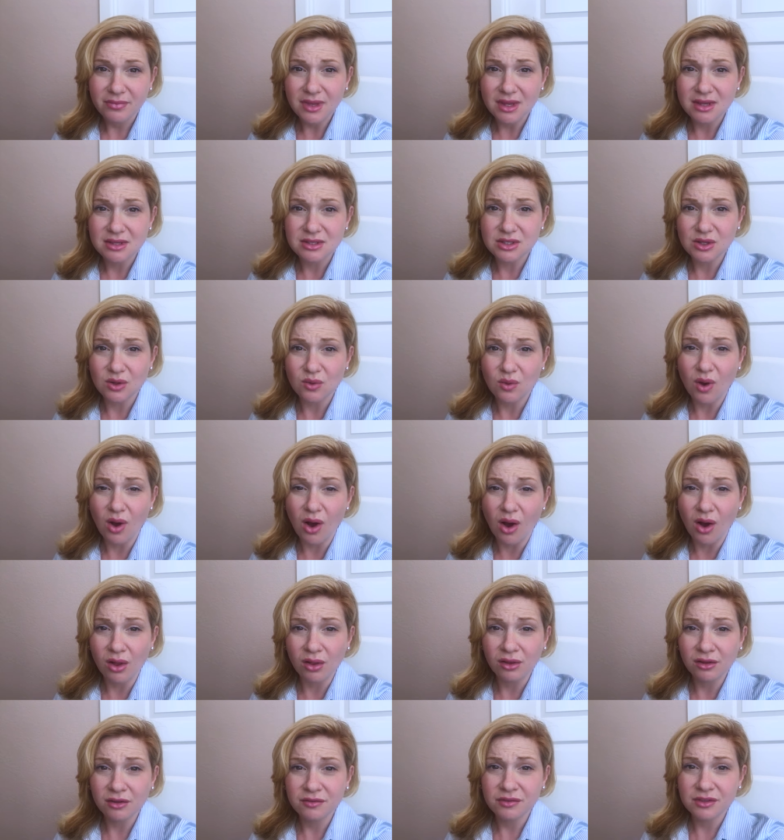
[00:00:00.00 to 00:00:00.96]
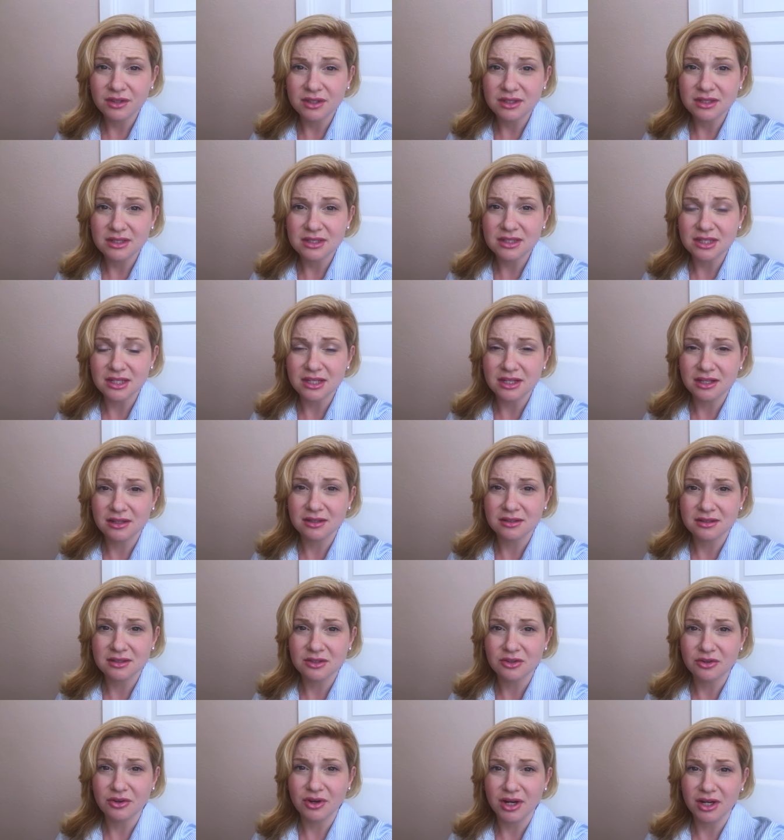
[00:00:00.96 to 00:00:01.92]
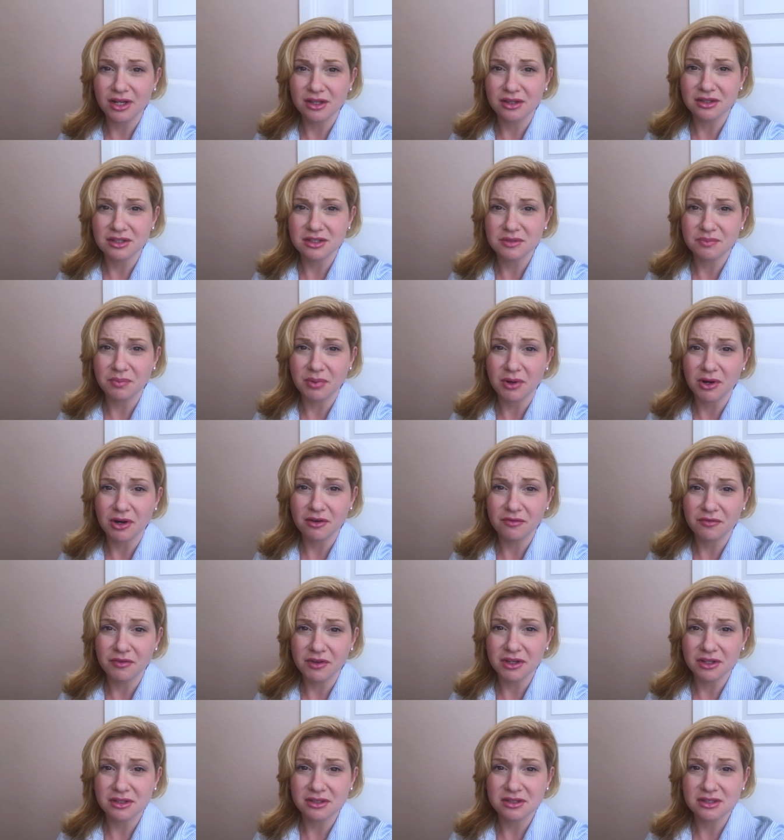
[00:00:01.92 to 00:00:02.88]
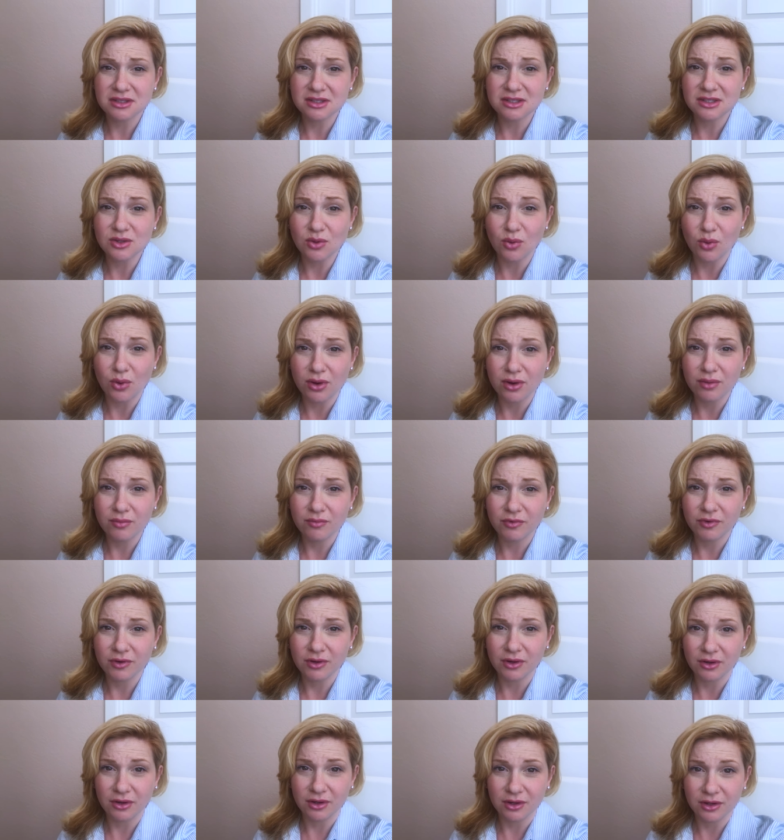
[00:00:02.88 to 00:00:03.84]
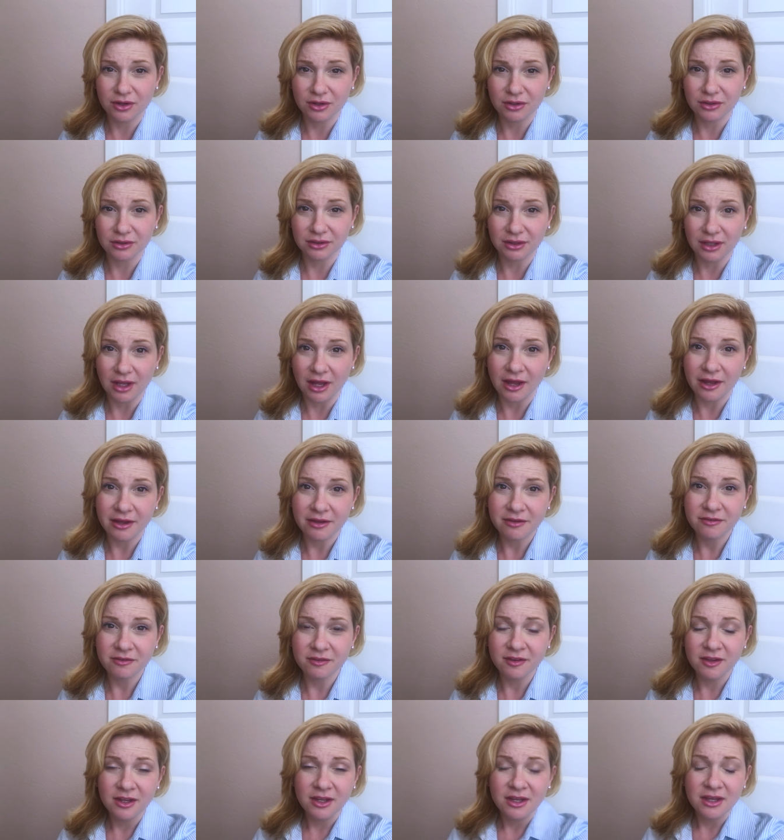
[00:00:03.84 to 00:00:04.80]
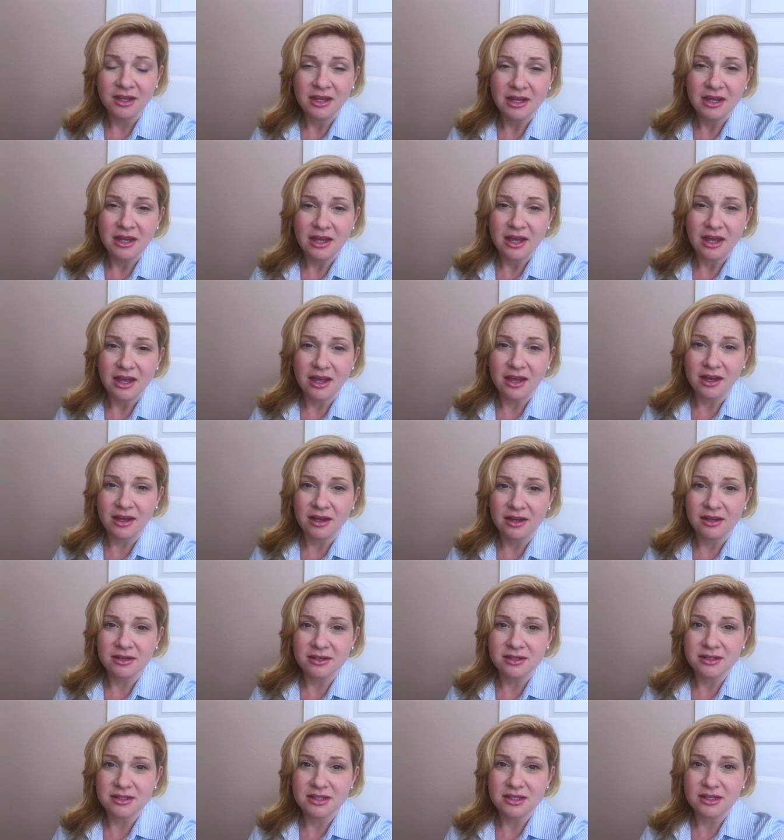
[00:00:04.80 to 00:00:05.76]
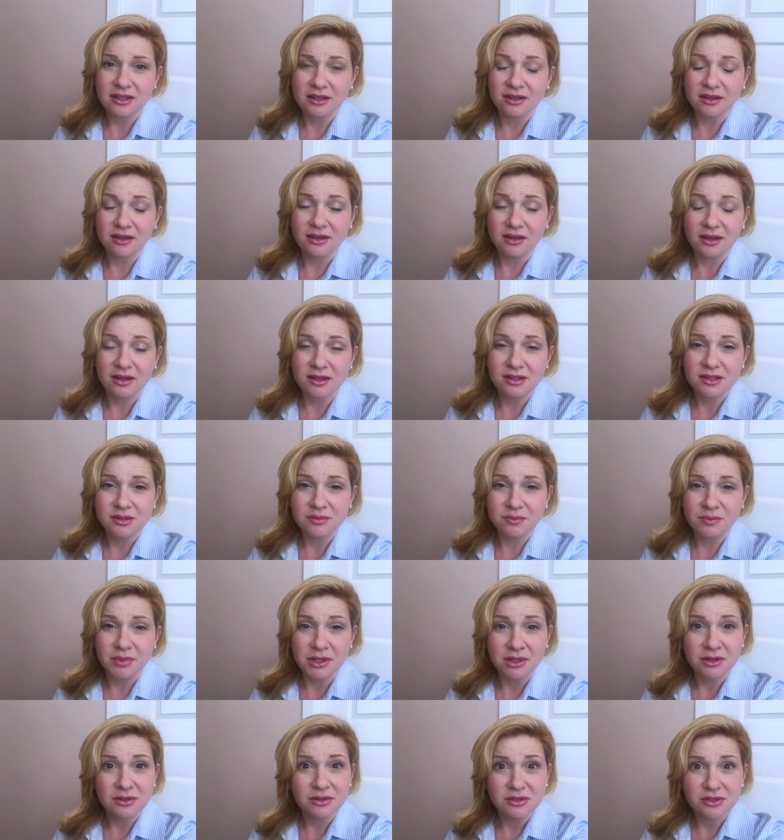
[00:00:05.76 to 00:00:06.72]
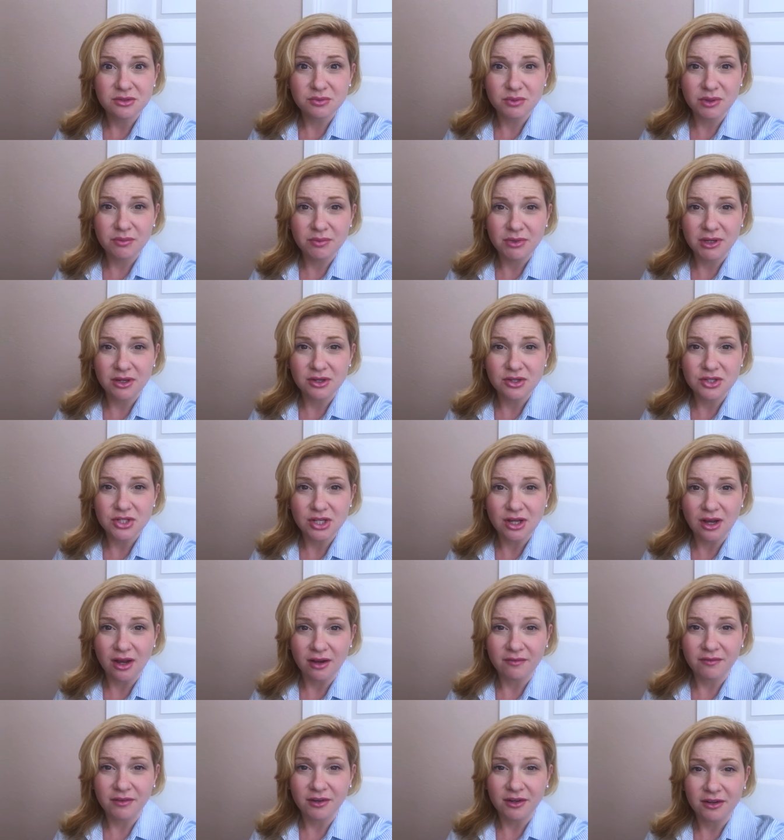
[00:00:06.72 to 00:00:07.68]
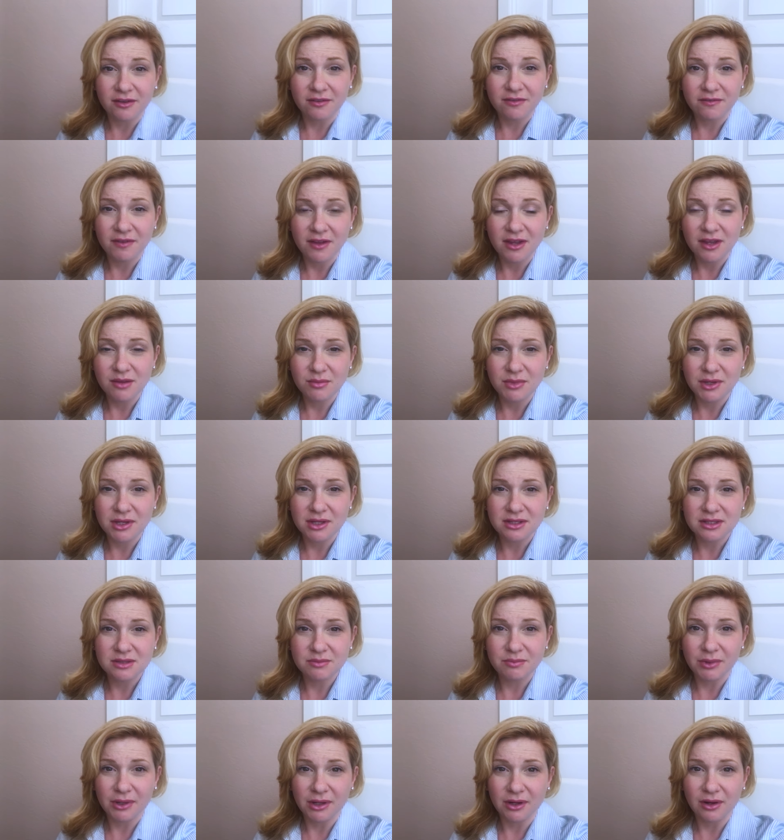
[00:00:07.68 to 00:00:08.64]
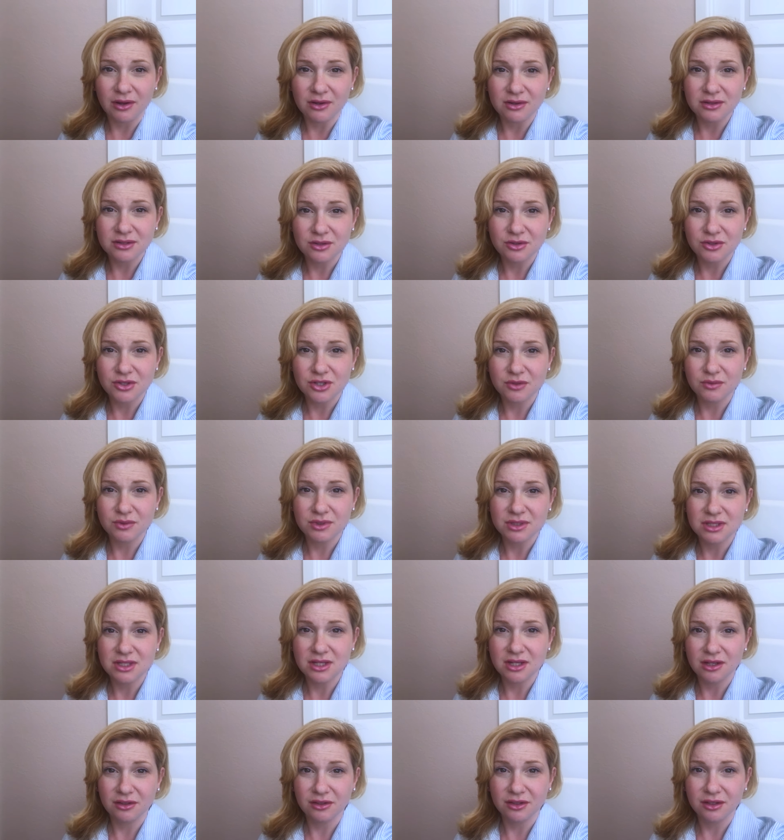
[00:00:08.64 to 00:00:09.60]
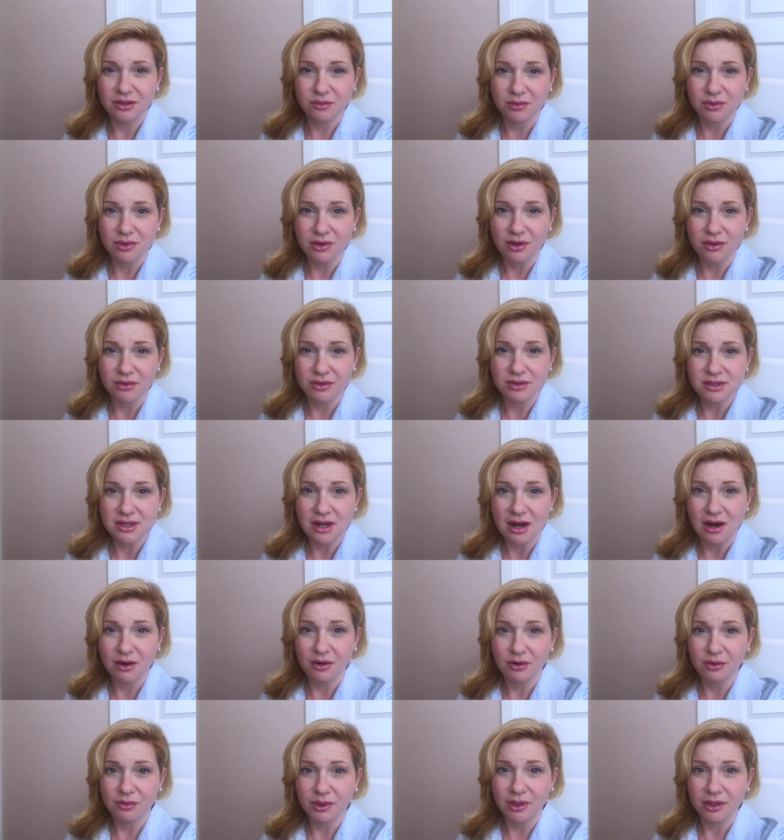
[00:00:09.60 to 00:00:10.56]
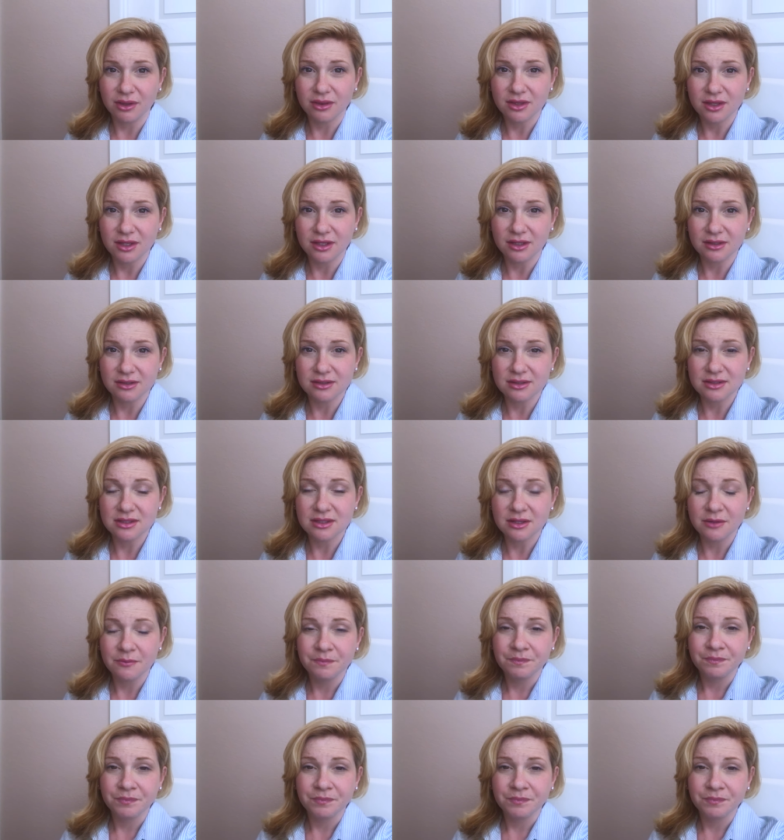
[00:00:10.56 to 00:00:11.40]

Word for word: So all of these things created this perfect storm for her in her life. And it's a bittersweet because she got very famous, but also she was dealing with all these harrowing things.